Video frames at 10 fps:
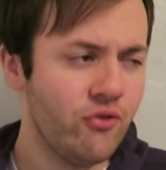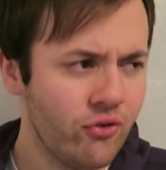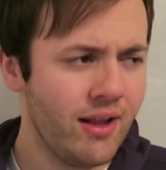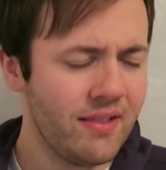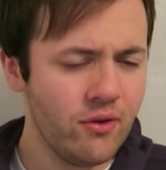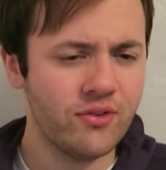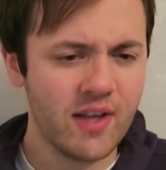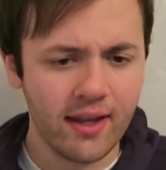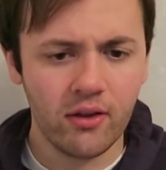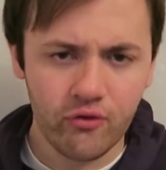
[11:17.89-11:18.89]
It's just that little
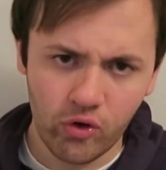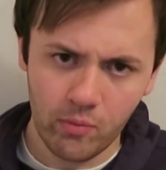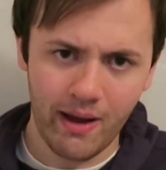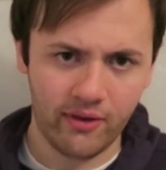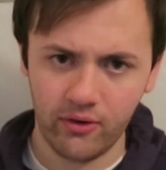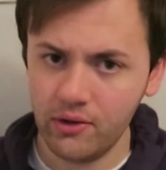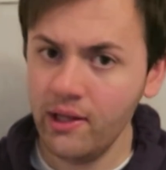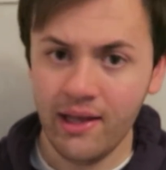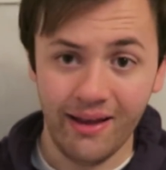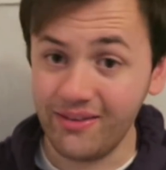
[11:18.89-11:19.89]
psychological battle,
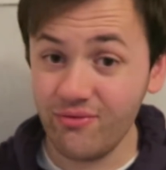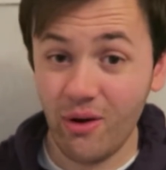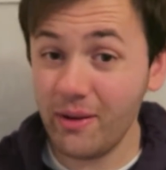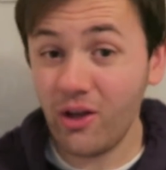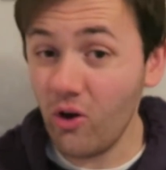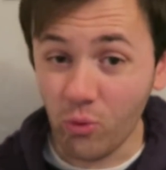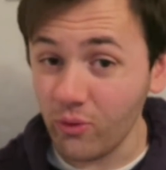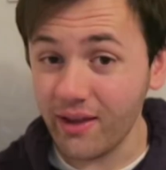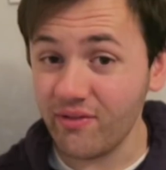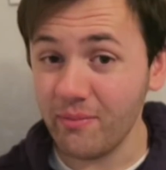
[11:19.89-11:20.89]
and Robin Koch
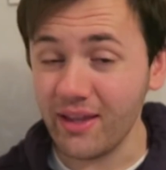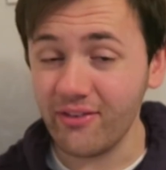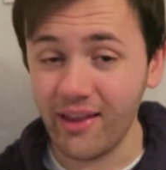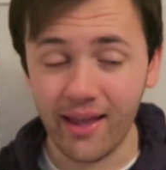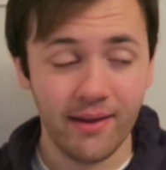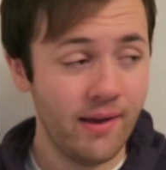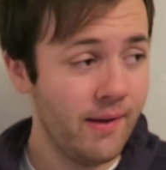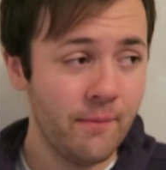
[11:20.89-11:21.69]
won it for me today.